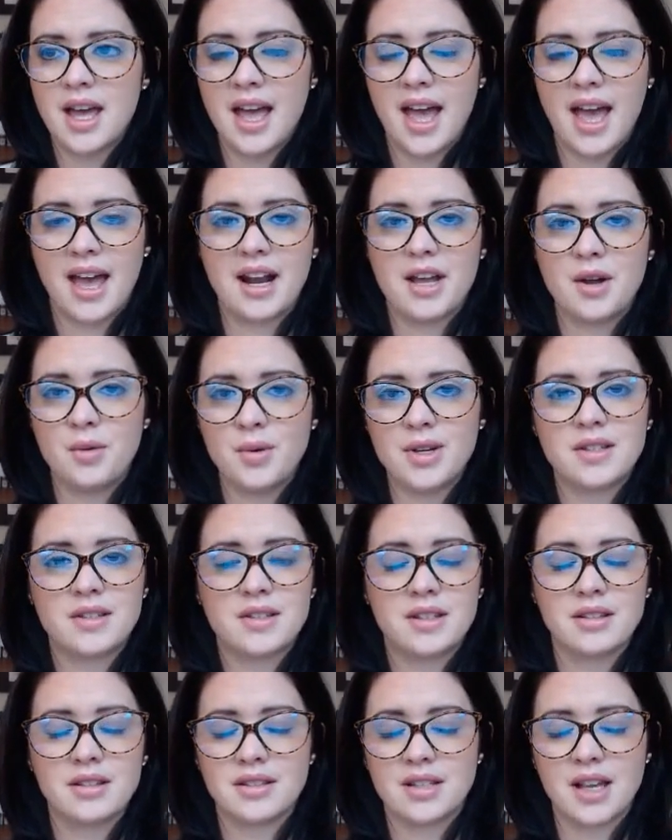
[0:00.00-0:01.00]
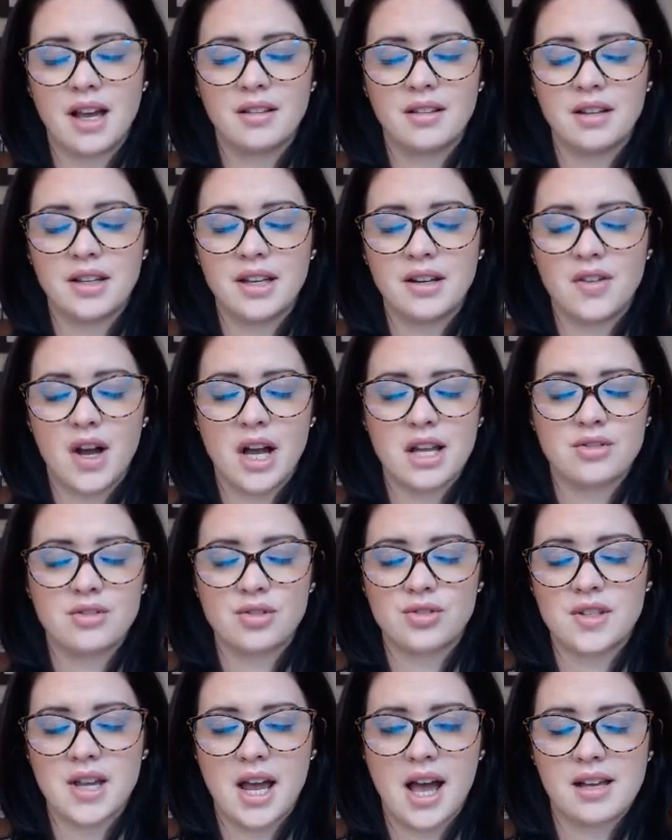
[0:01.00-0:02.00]
And I always tell
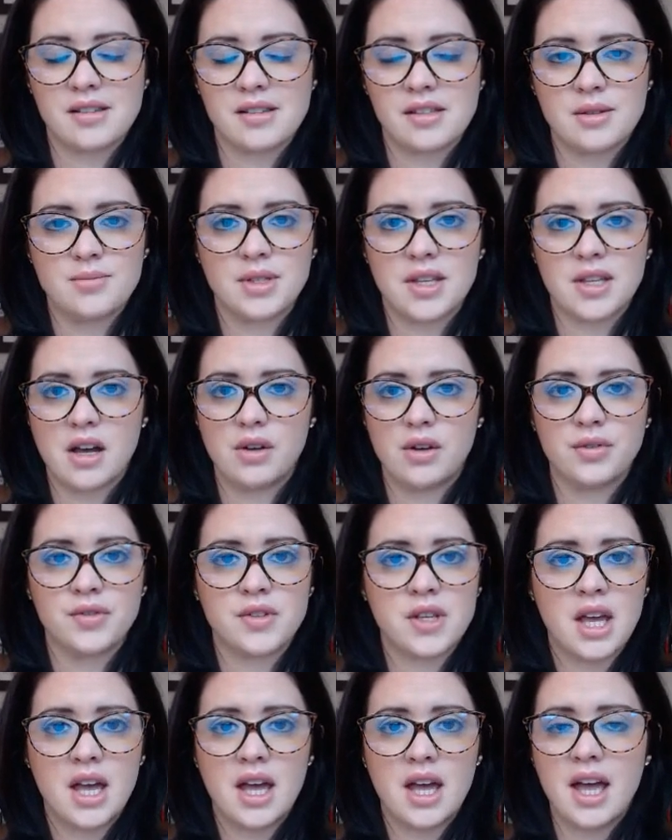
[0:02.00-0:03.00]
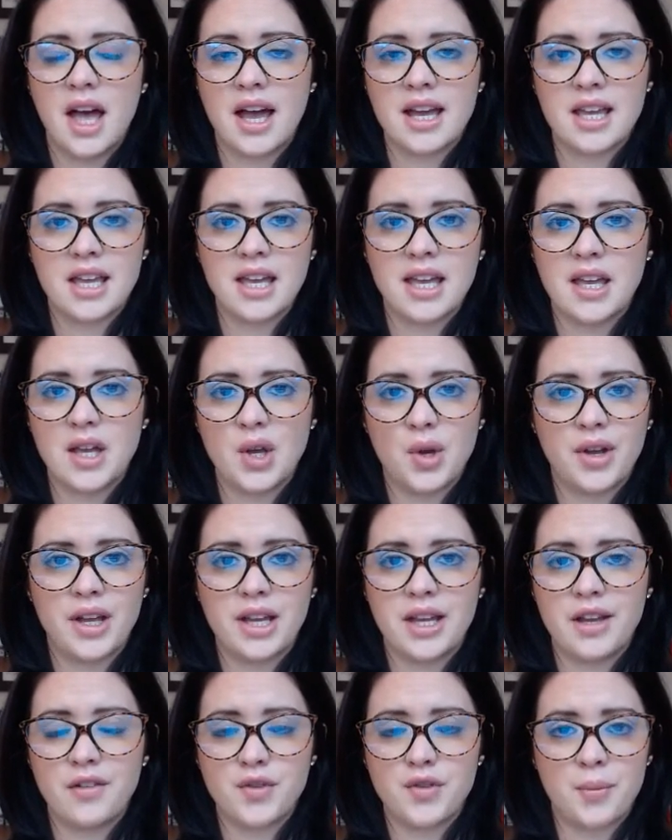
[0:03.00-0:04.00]
advisors to ask themselves, like,
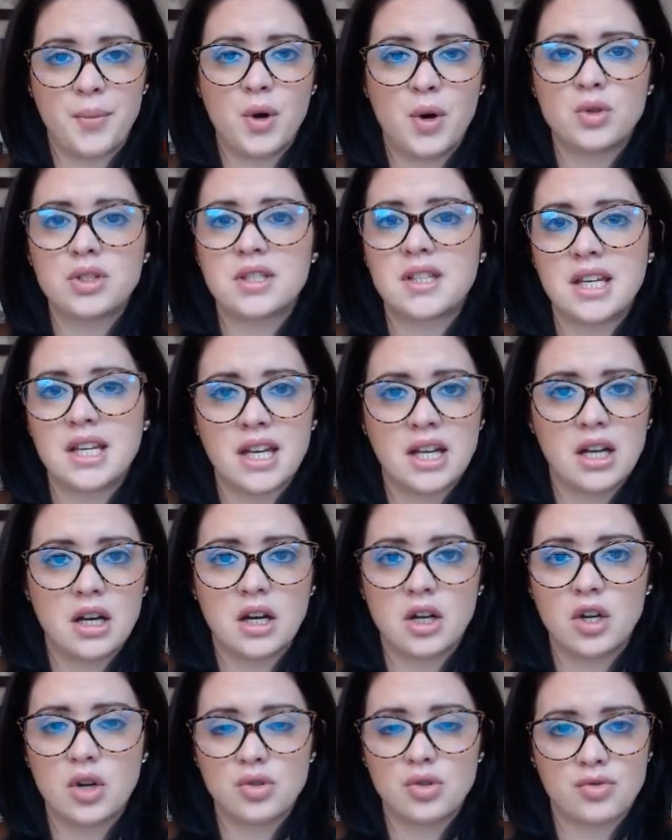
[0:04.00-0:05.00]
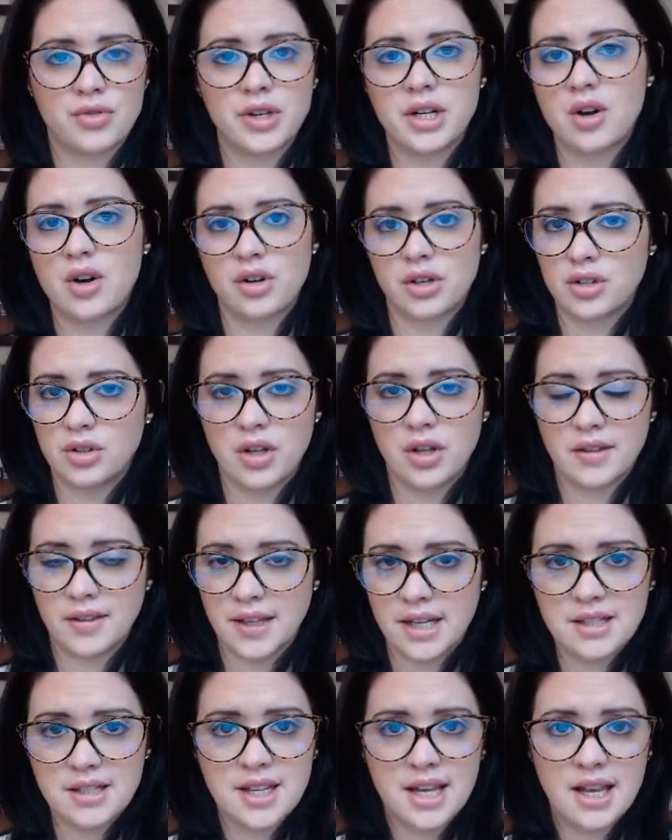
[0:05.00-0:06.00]
if you're posting a ghostwritten article on
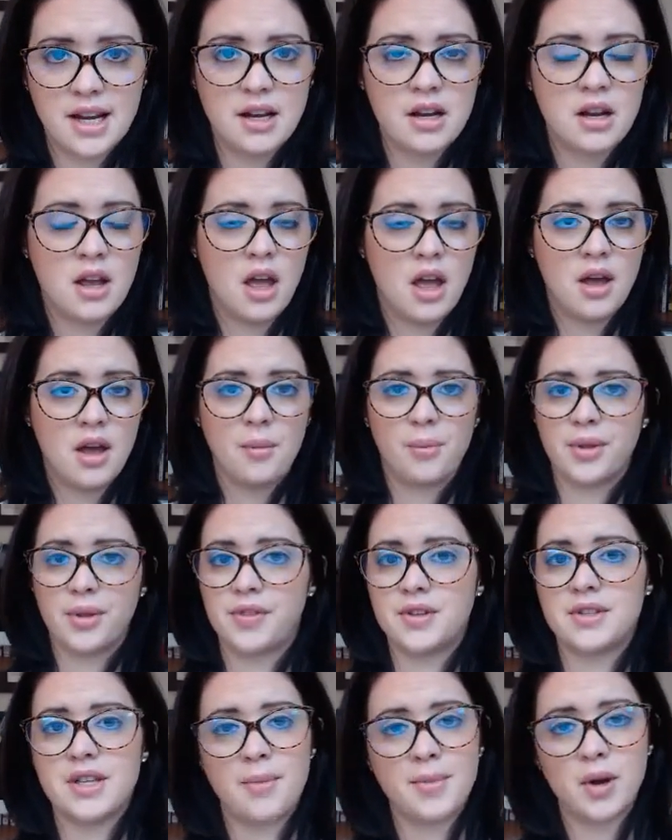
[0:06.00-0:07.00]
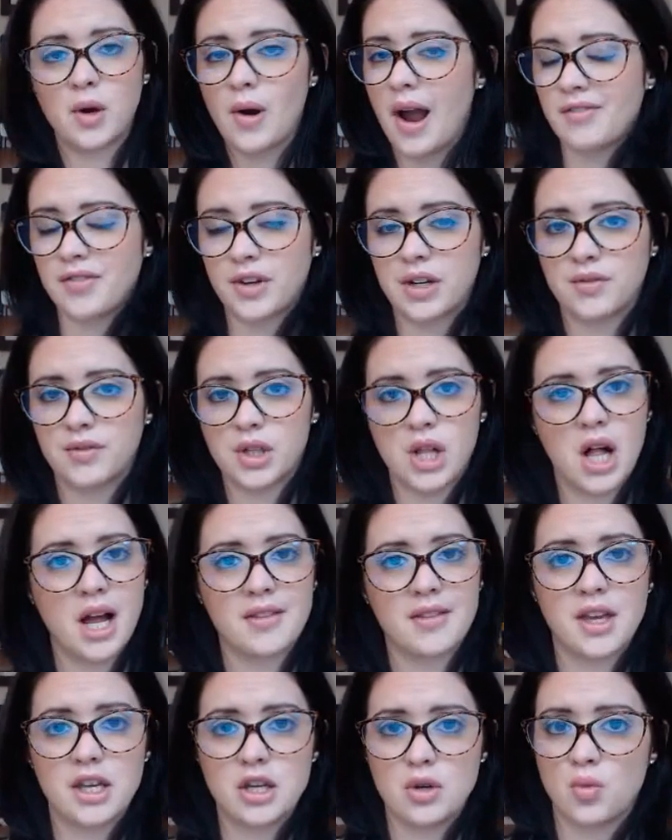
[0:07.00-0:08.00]
LinkedIn, but the demographic of client
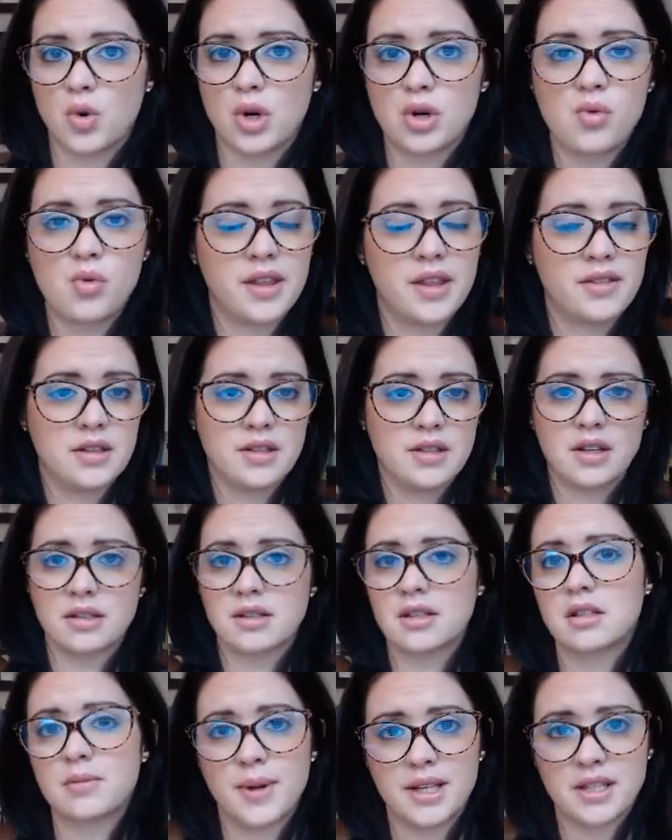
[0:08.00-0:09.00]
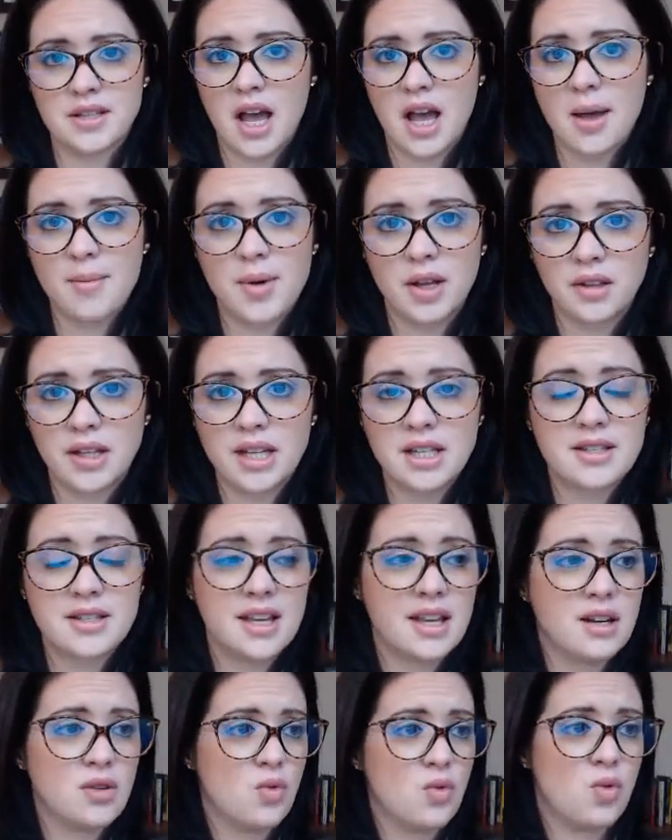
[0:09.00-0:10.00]
that you work with doesn't spend time on
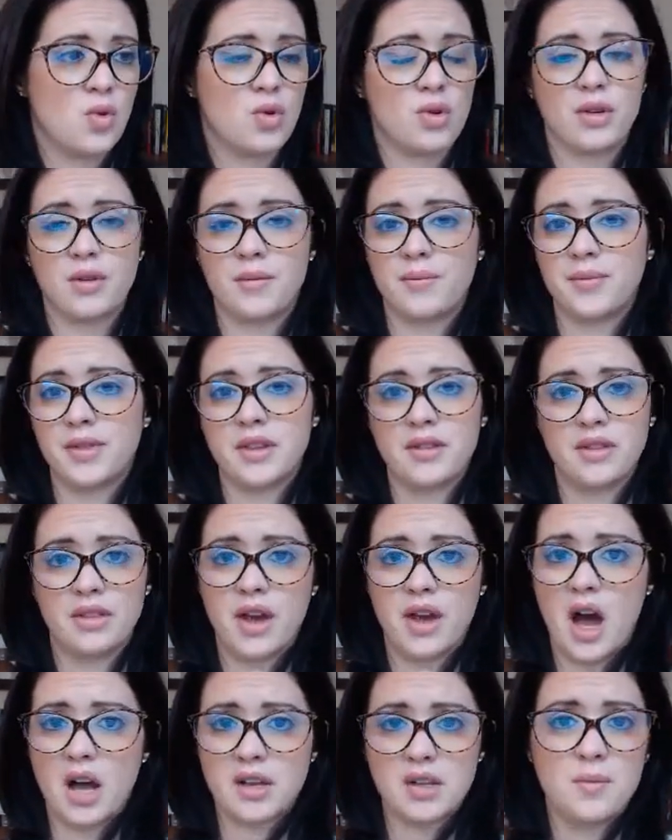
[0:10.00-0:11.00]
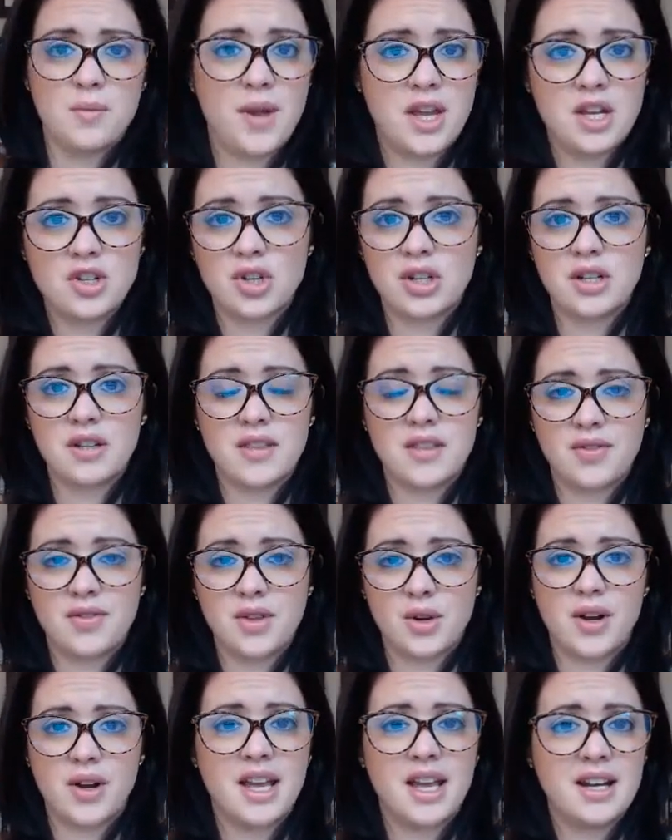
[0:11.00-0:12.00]
LinkedIn, or the occupation that
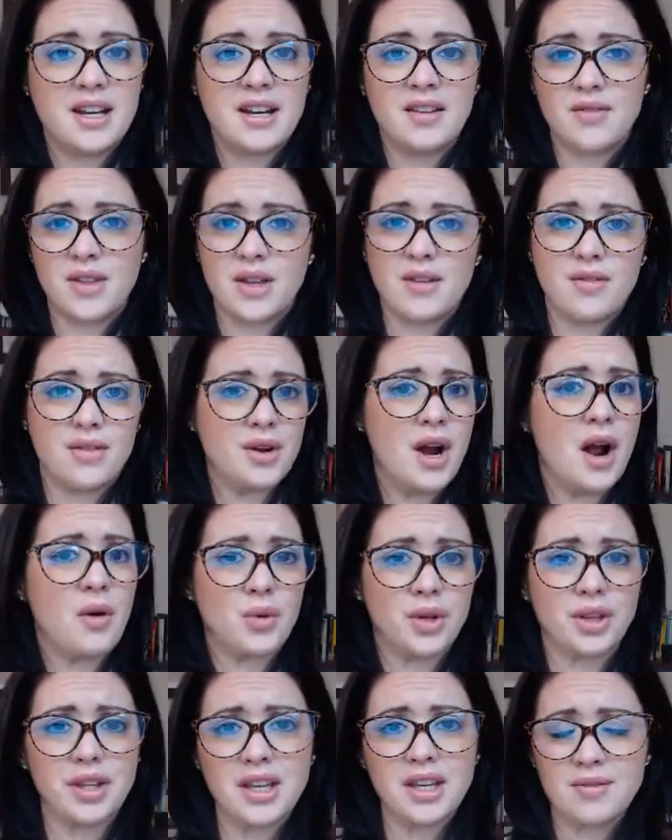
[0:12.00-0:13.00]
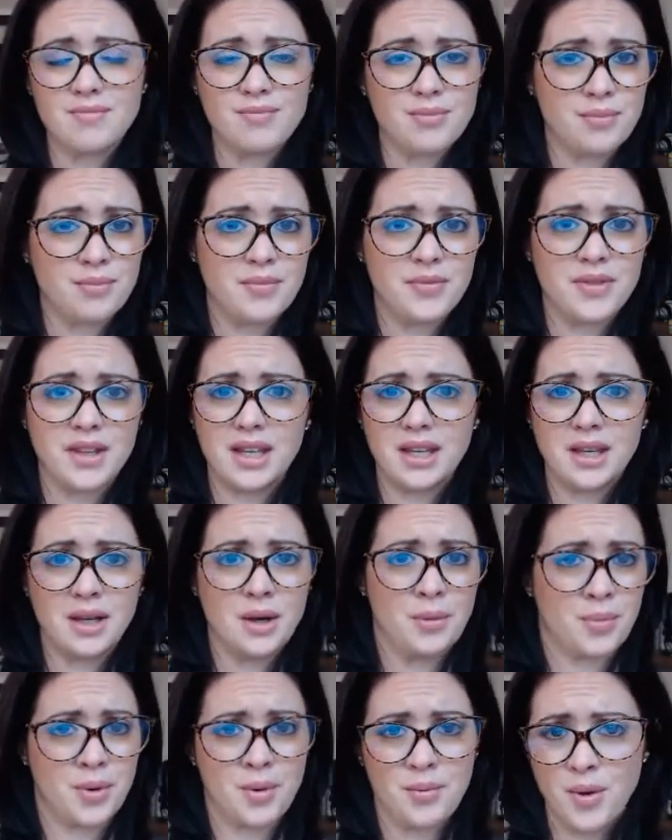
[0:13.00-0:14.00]
they're in, they're not really
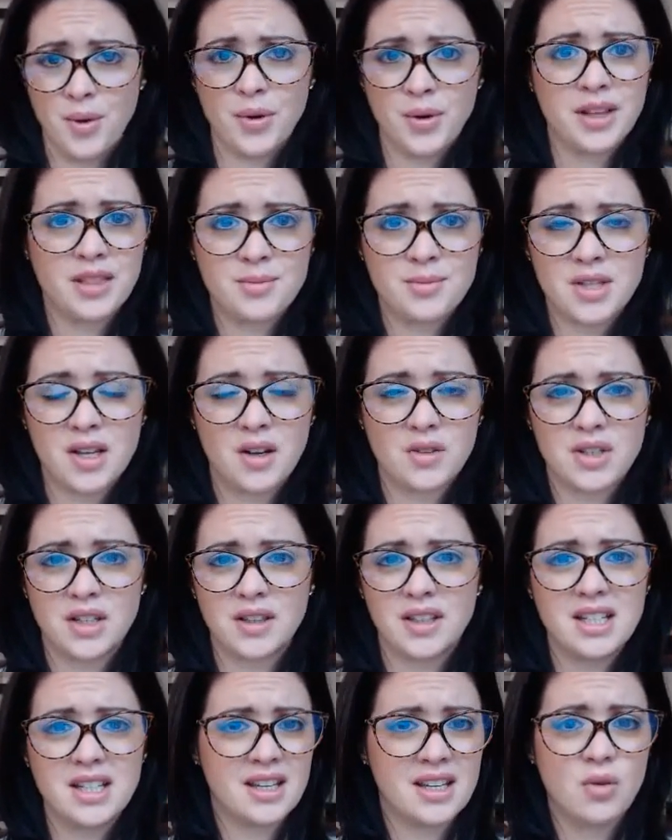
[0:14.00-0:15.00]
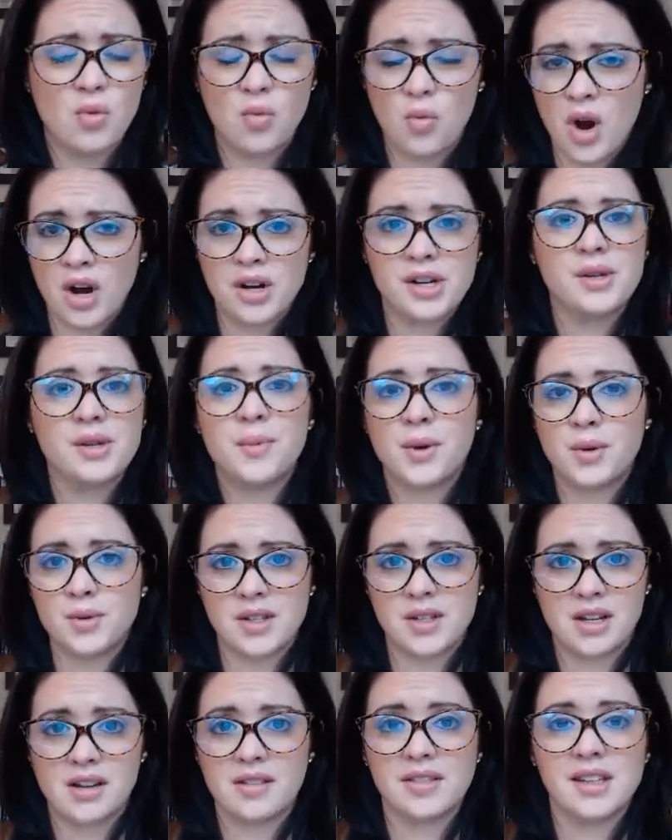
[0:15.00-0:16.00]
promoting themselves on LinkedIn, why are you
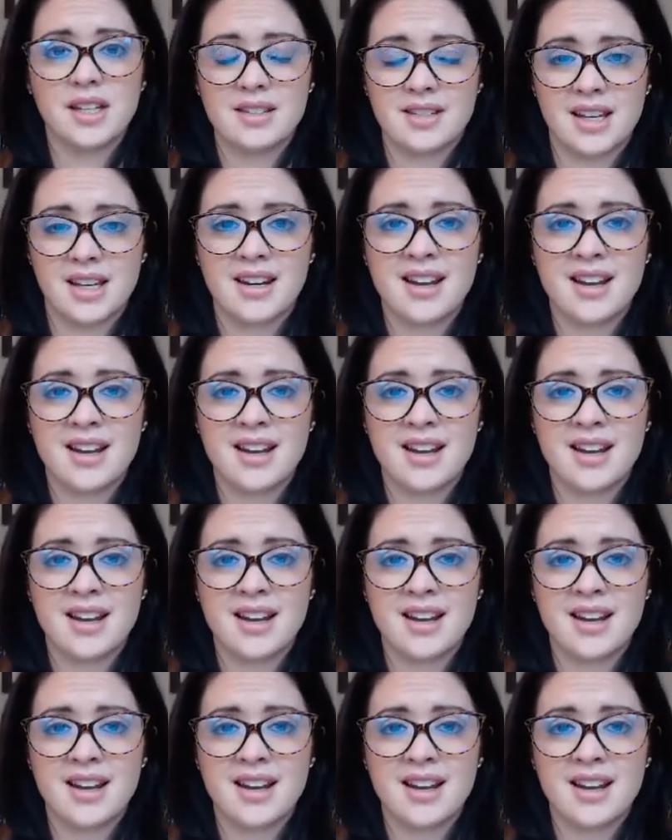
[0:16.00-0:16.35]
posting on LinkedIn?